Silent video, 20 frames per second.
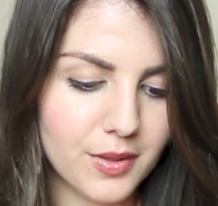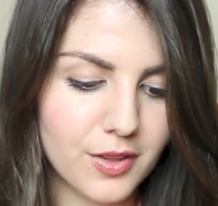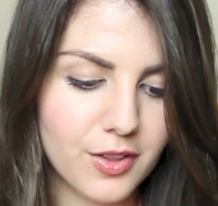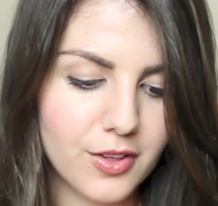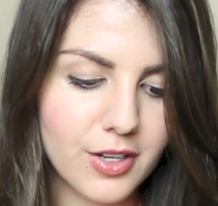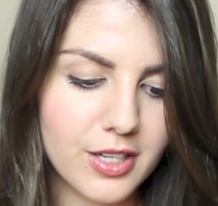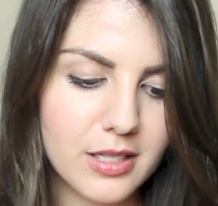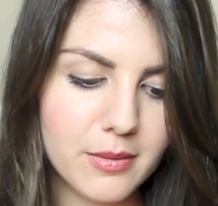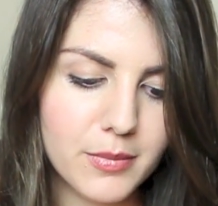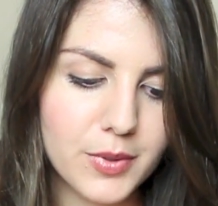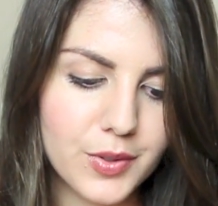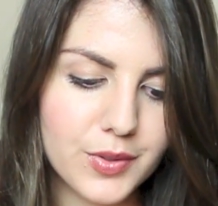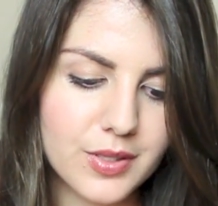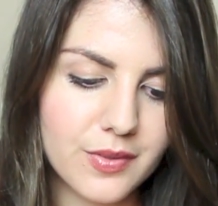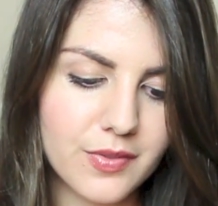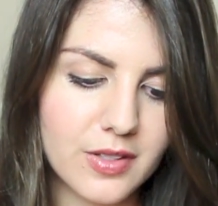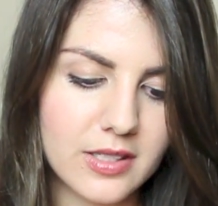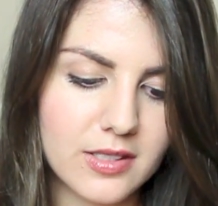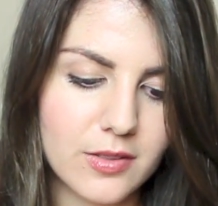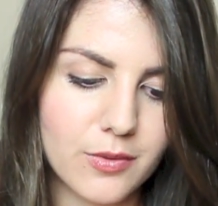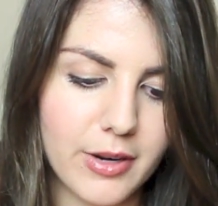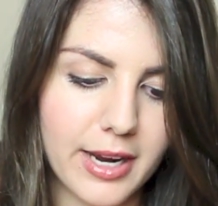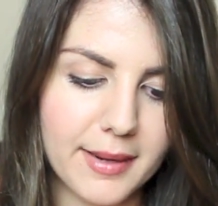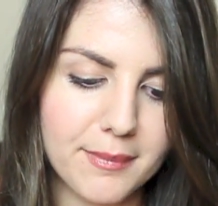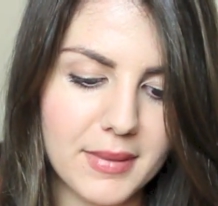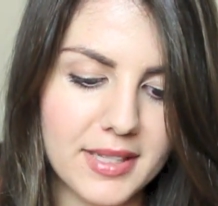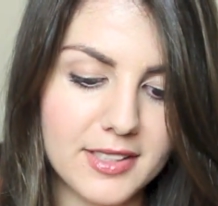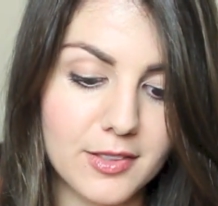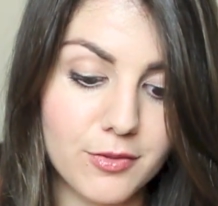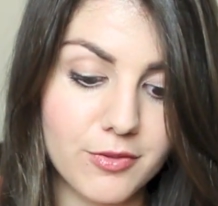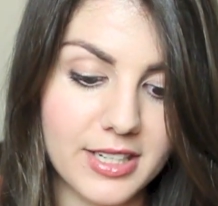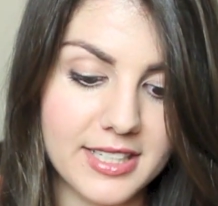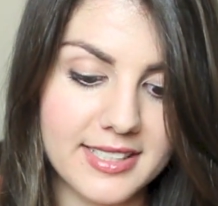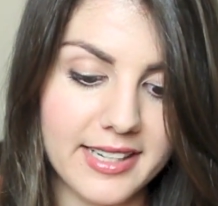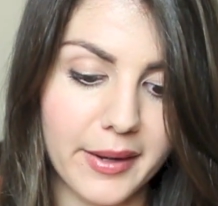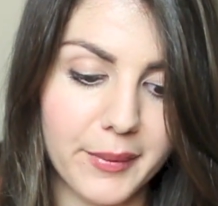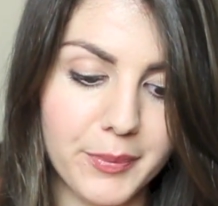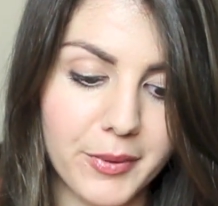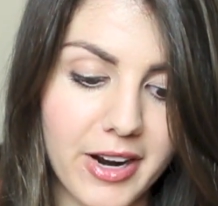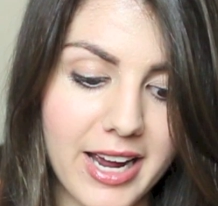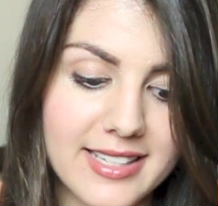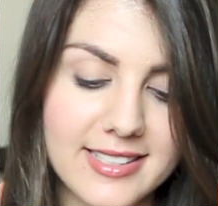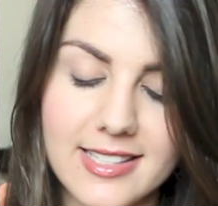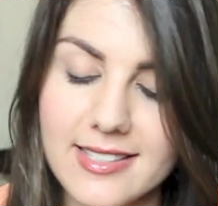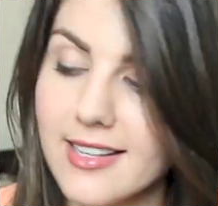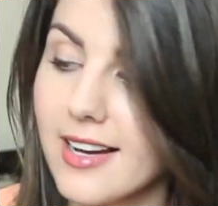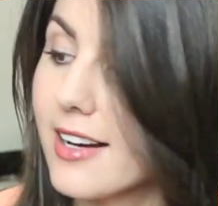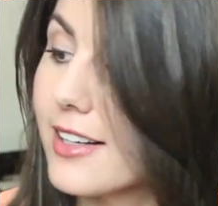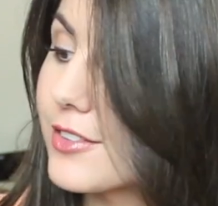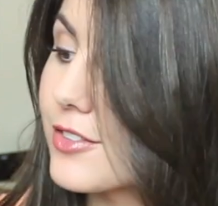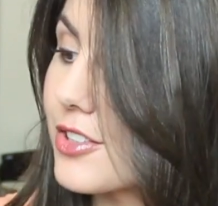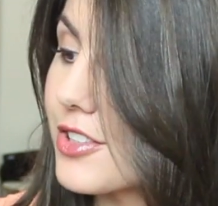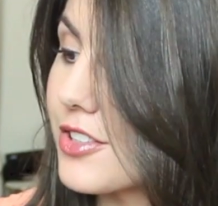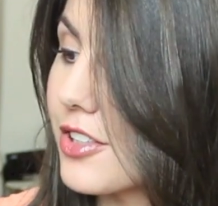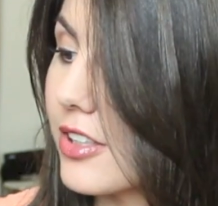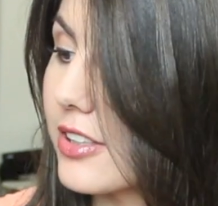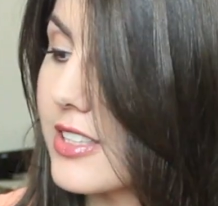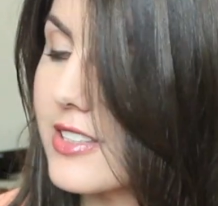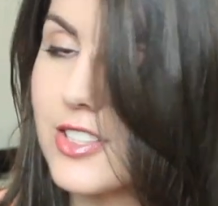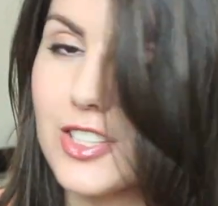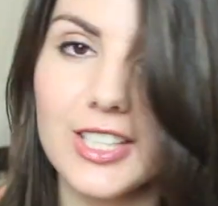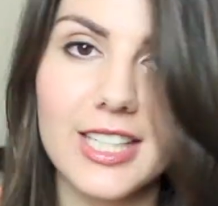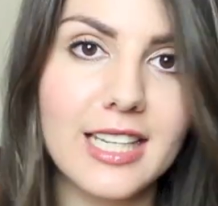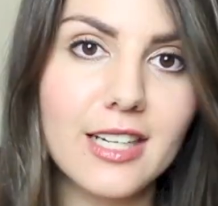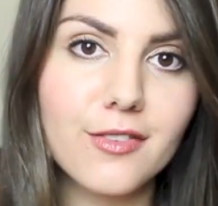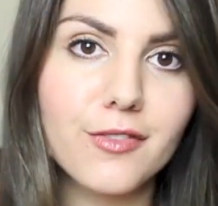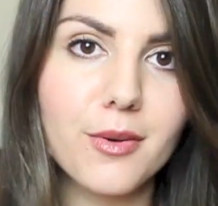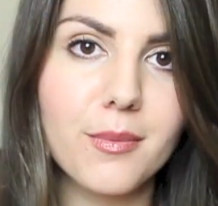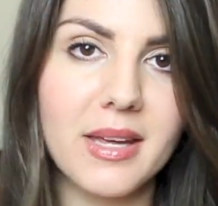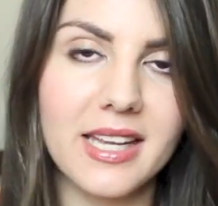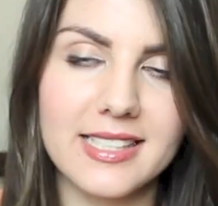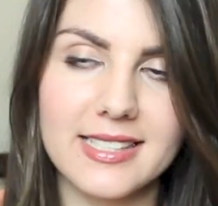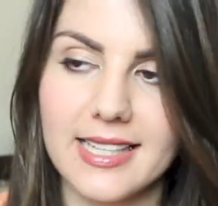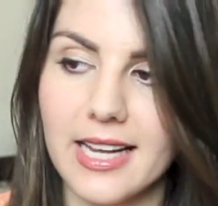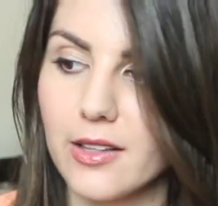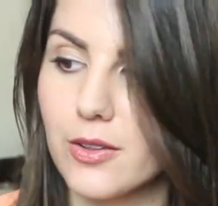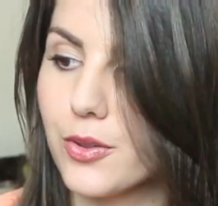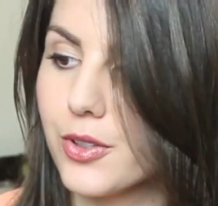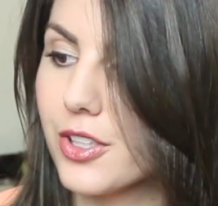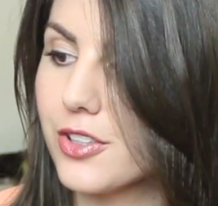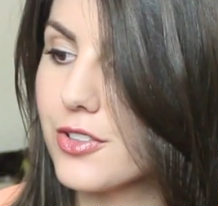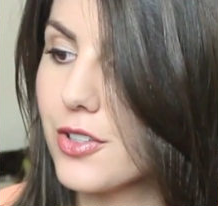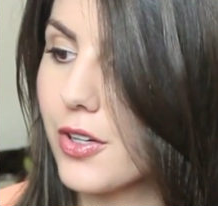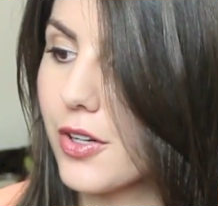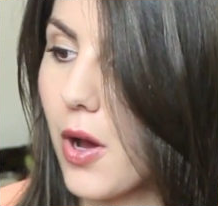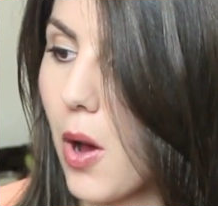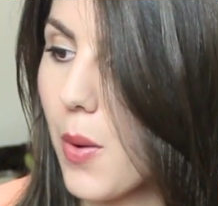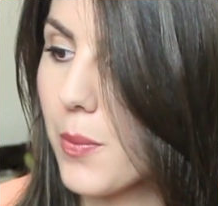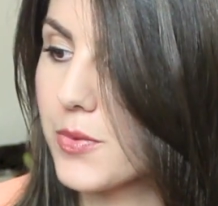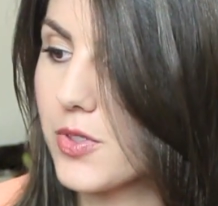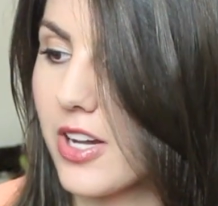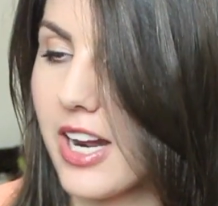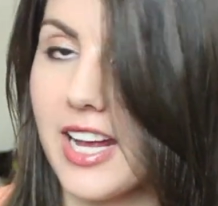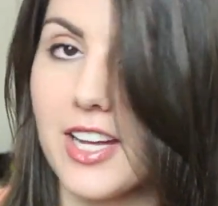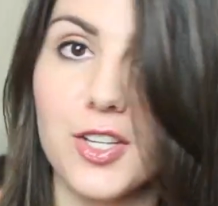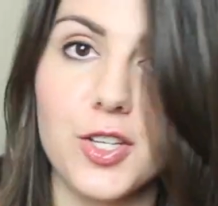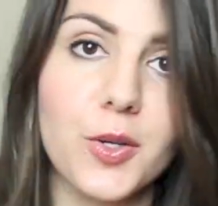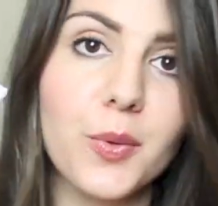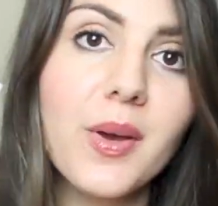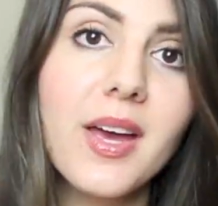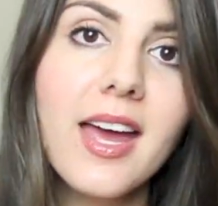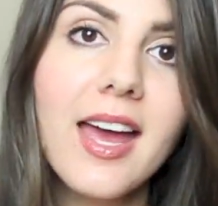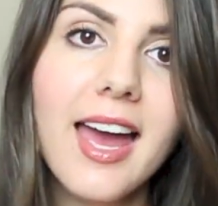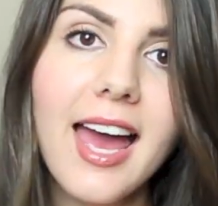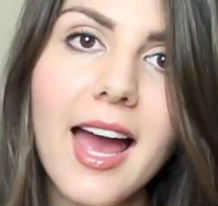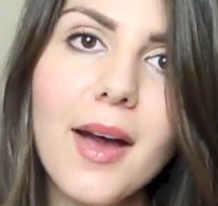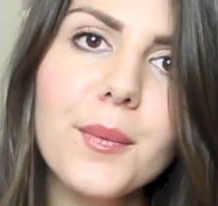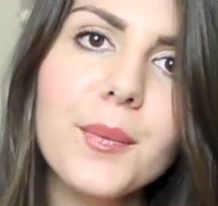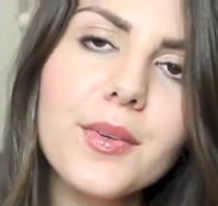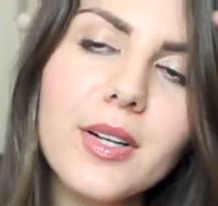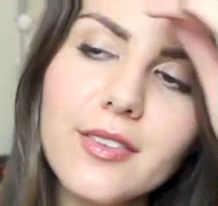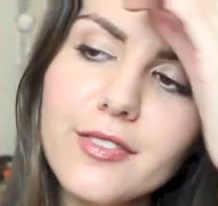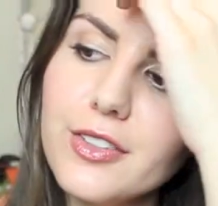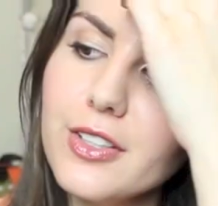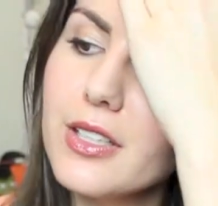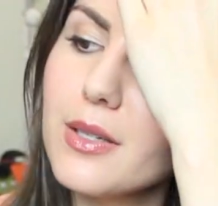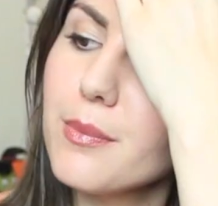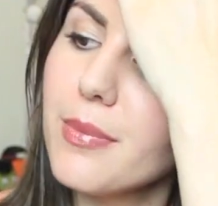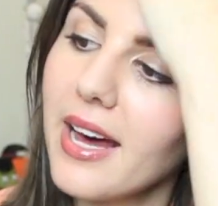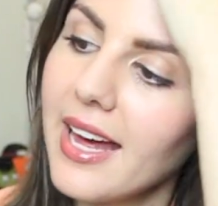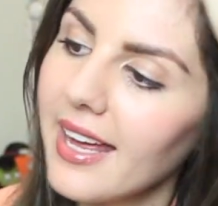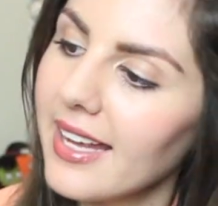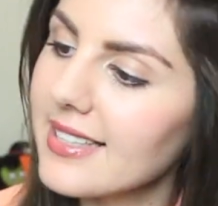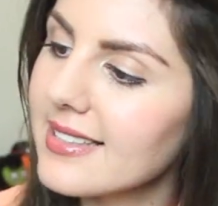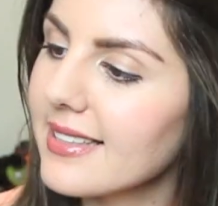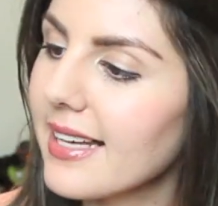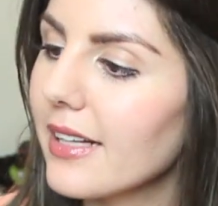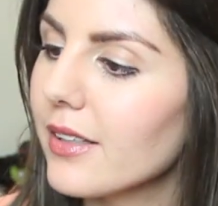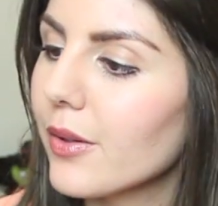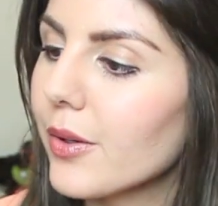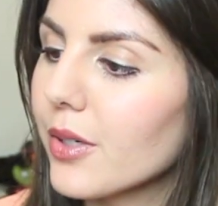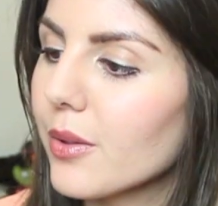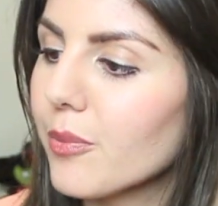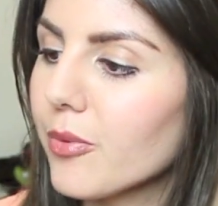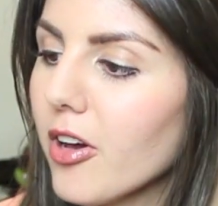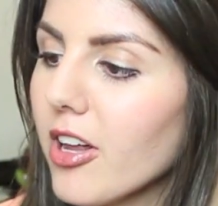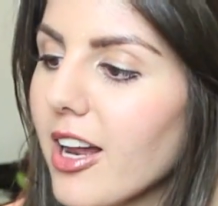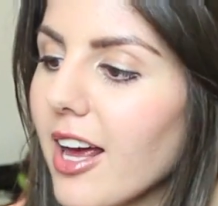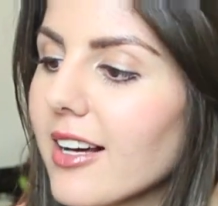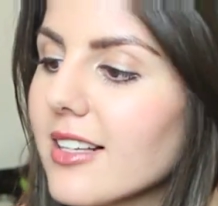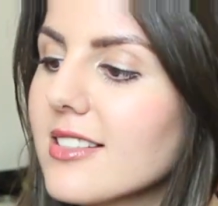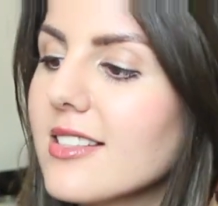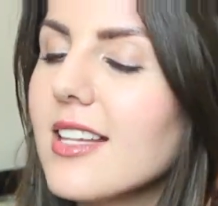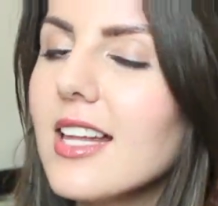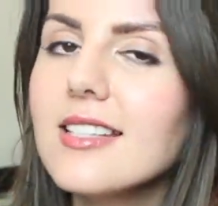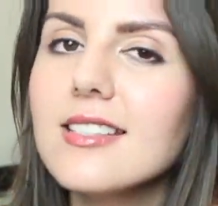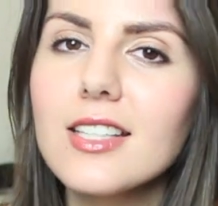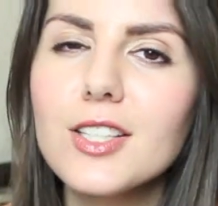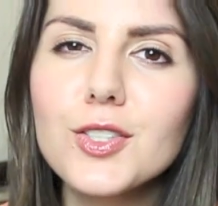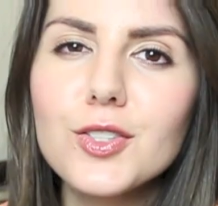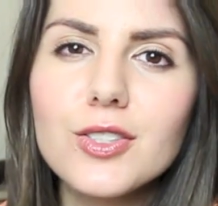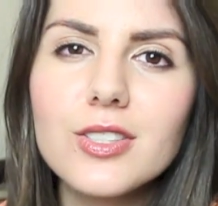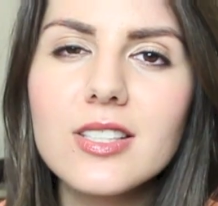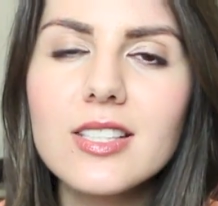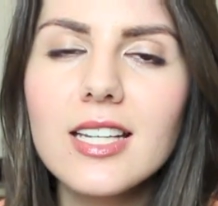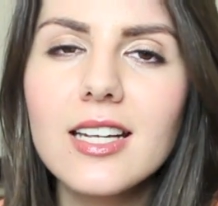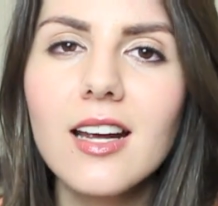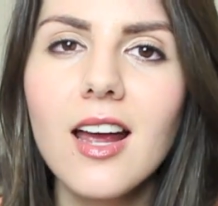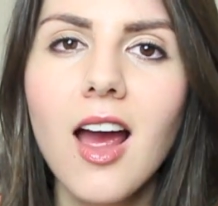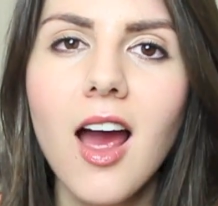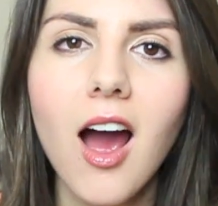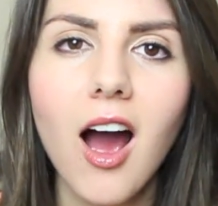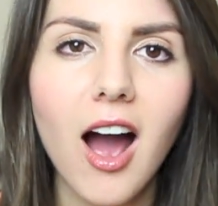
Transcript: And 30 mils of this, the recommended retail price is $100. You can get it from esteelauder.com.au and wherever you can buy Estee Lauder products. That's interesting.